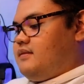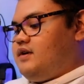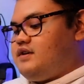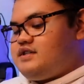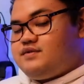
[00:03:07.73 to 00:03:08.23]

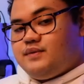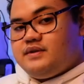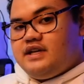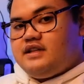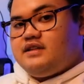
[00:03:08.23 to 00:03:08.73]
you can just
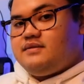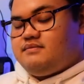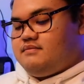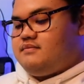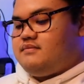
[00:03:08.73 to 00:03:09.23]
fold it,
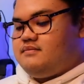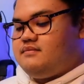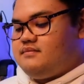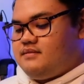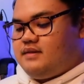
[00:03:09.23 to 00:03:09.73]

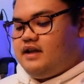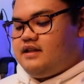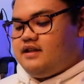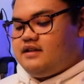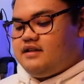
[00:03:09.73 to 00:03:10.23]

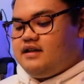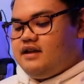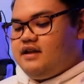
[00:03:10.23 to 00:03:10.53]
and then